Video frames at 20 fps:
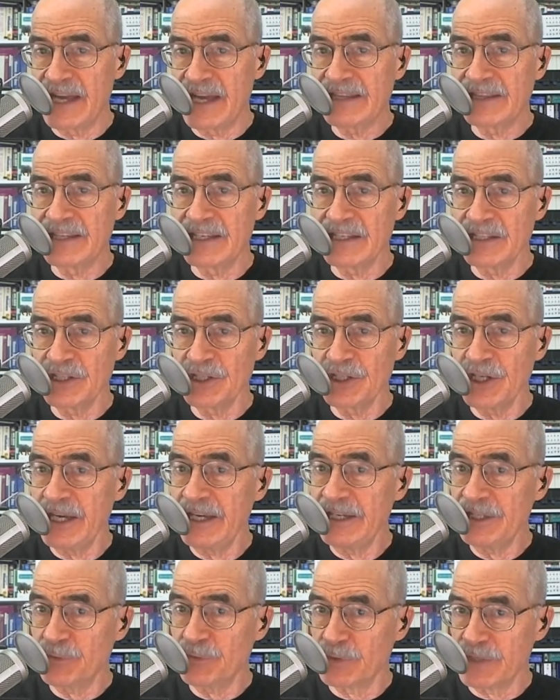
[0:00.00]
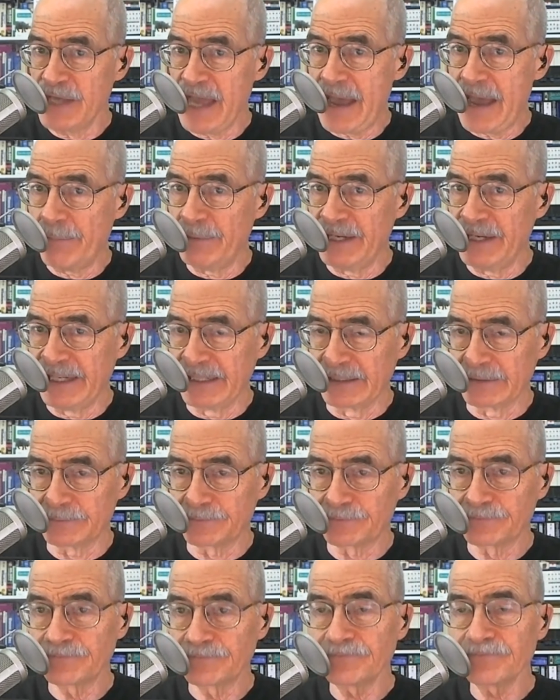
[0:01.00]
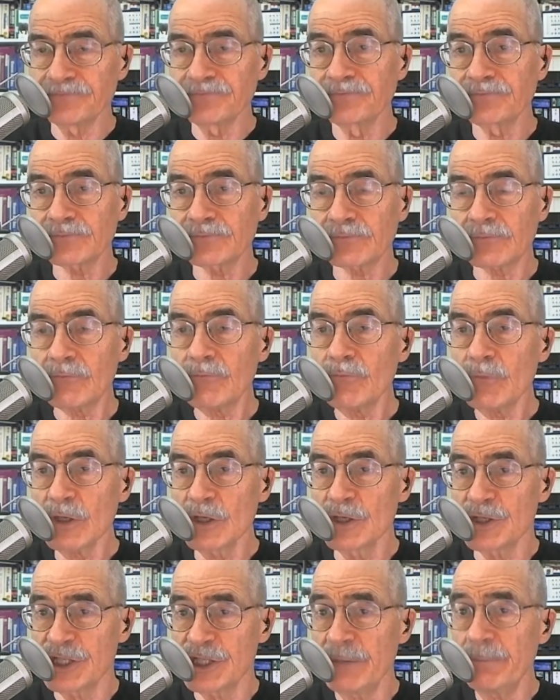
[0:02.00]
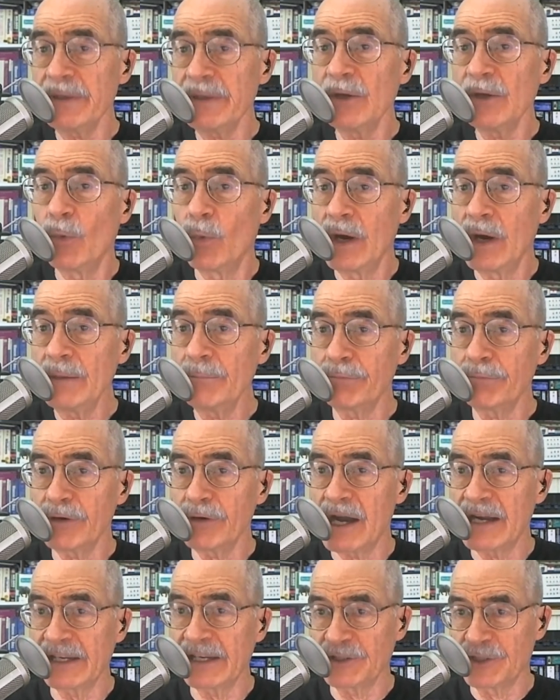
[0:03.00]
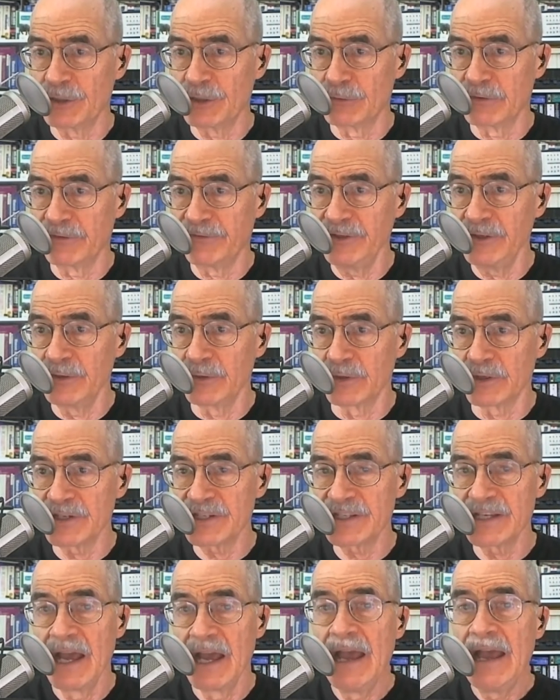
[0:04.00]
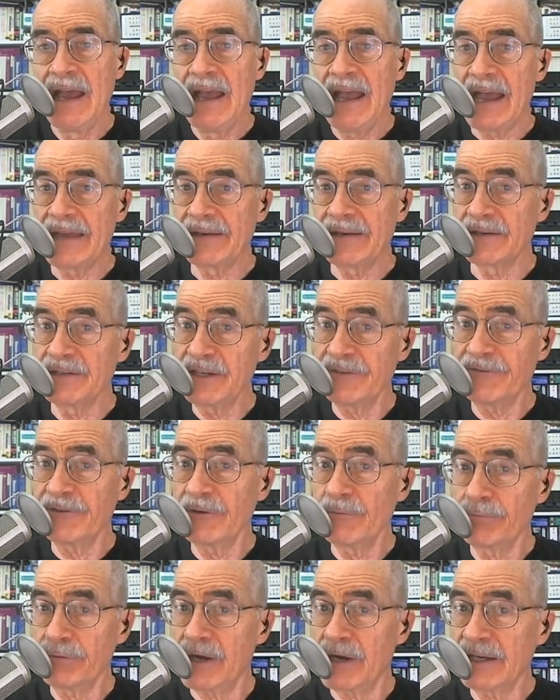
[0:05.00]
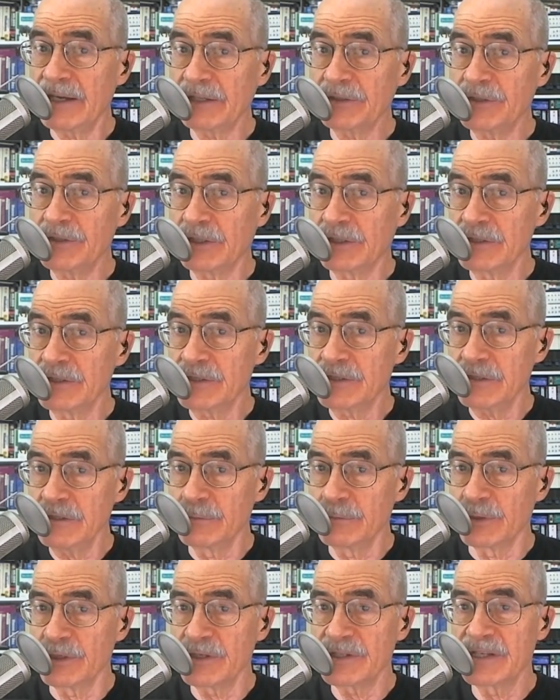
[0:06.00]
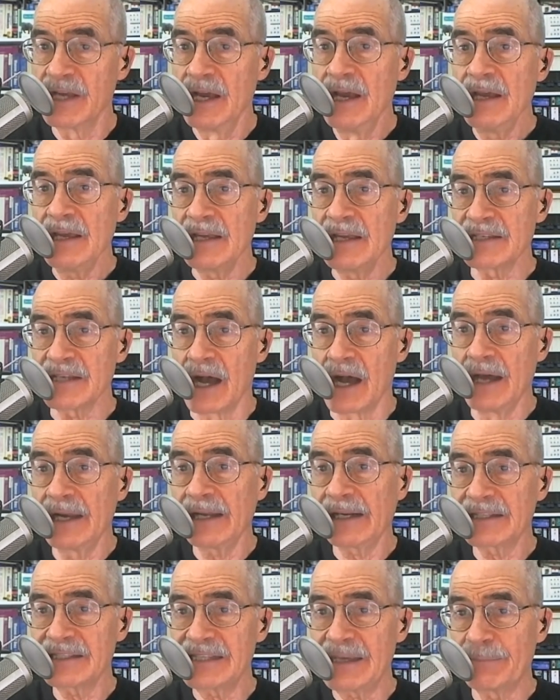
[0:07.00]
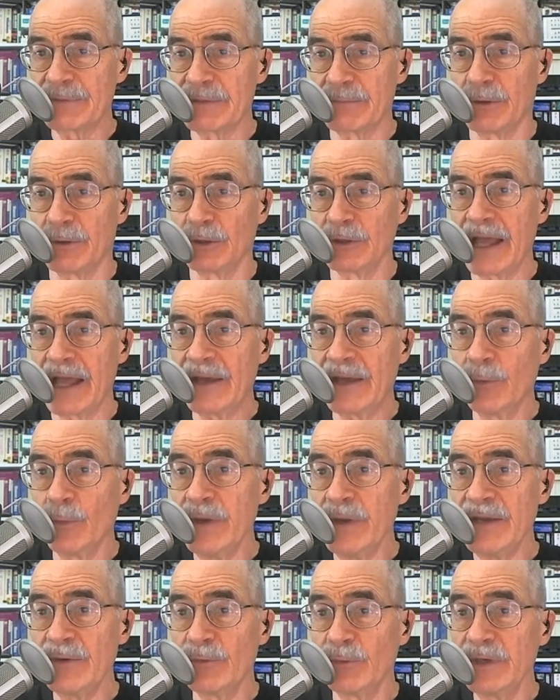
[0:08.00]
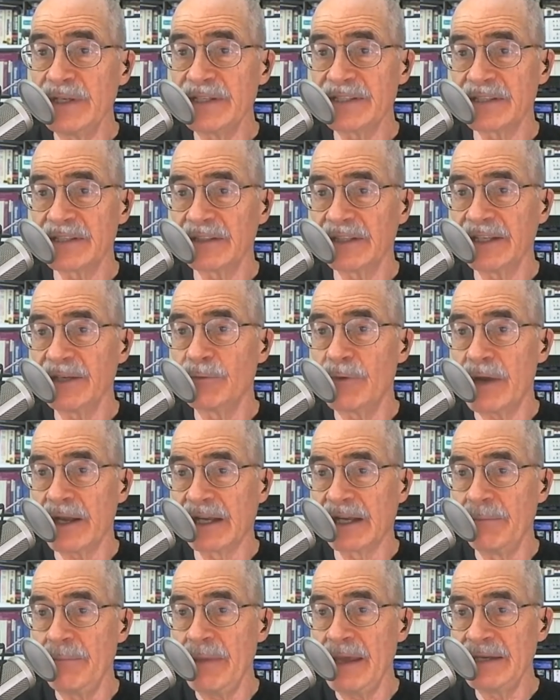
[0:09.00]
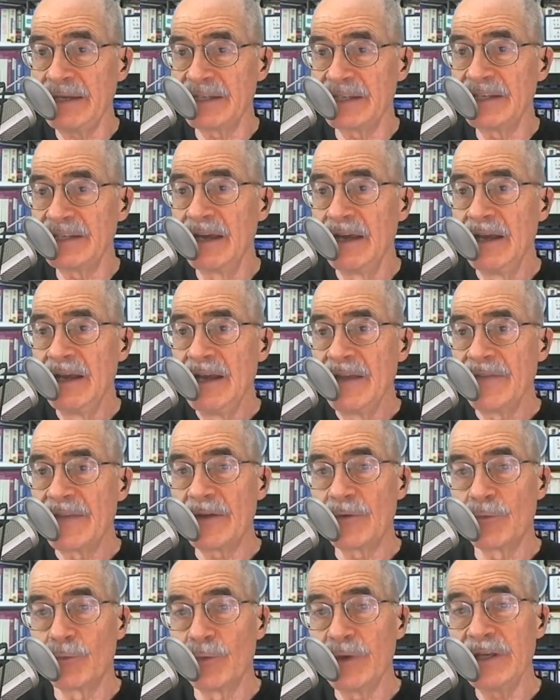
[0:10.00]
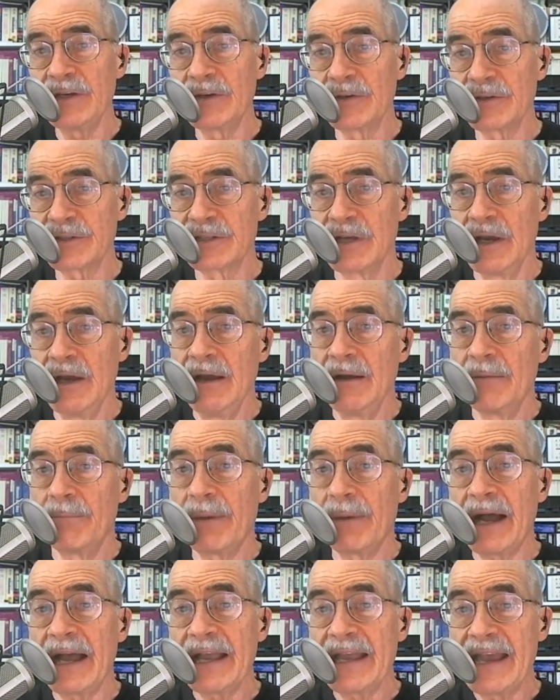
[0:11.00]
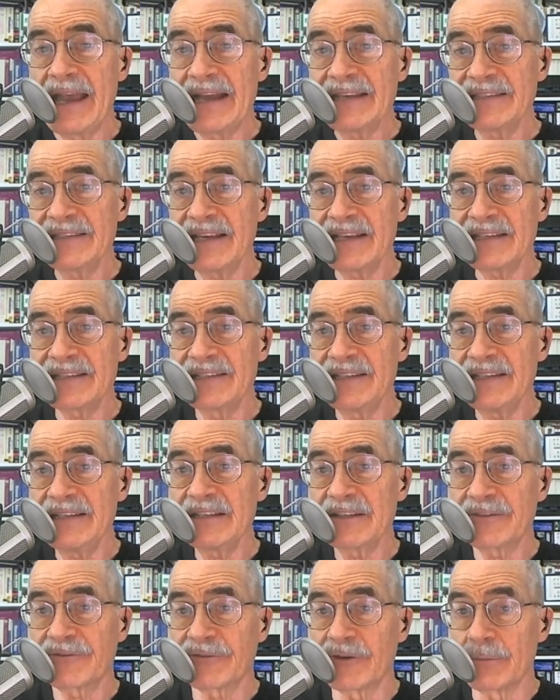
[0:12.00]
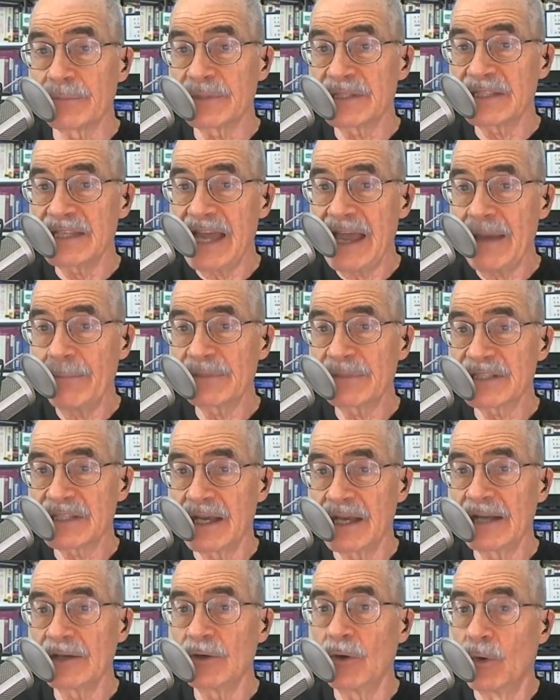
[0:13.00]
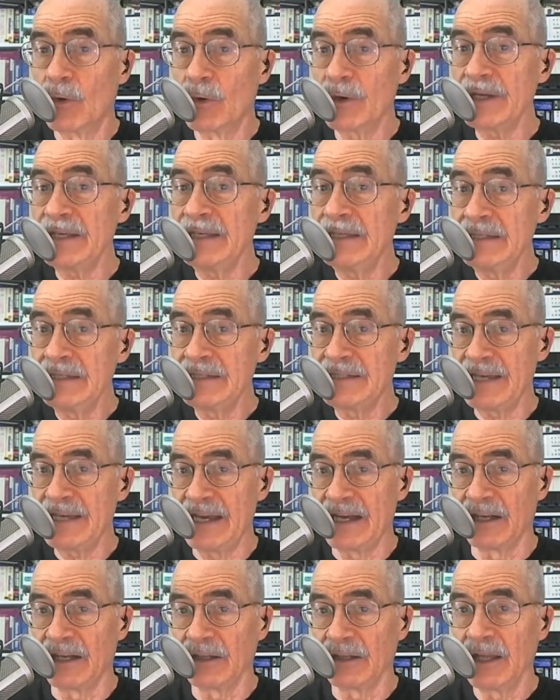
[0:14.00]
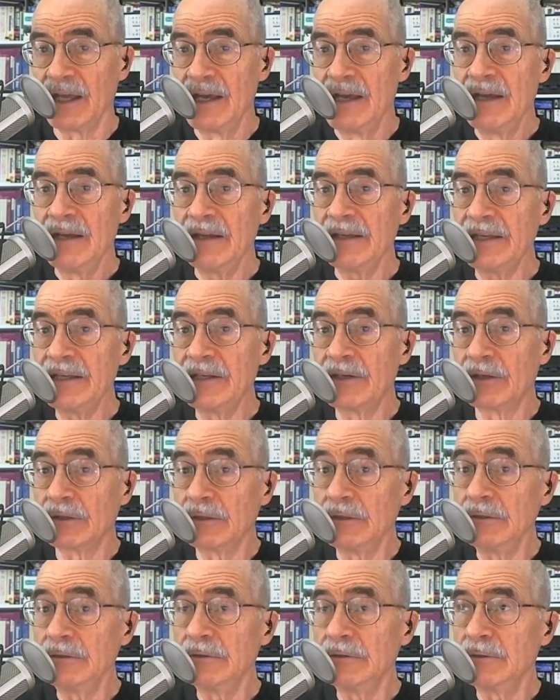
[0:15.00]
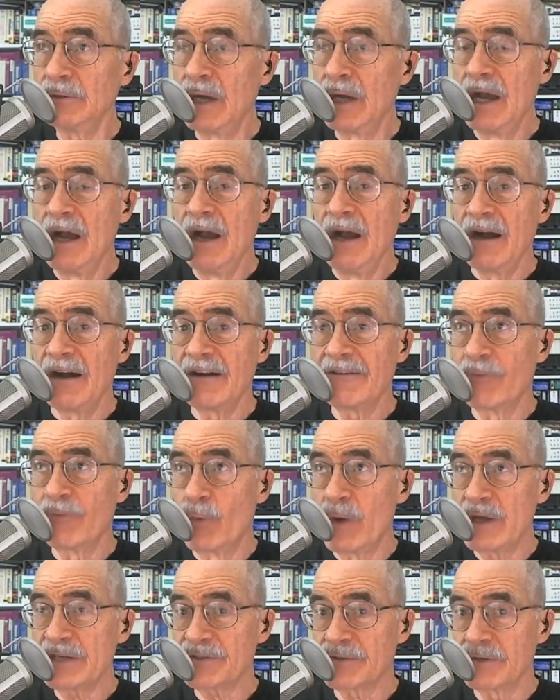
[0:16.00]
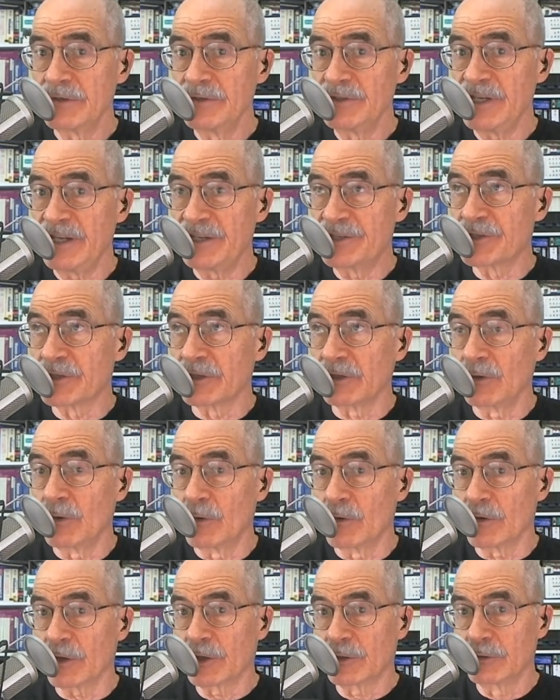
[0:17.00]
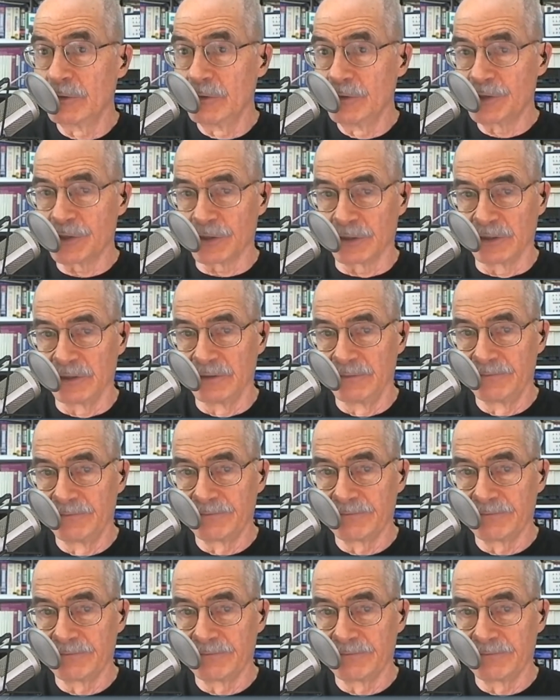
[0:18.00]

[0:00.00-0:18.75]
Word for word: that this change was happening. Shipping one product to reviewers and a different product to consumers is unacceptable, and we recently recommended that readers buy SSDs from Samsung or Intel in lieu of Western Digital or Crucial.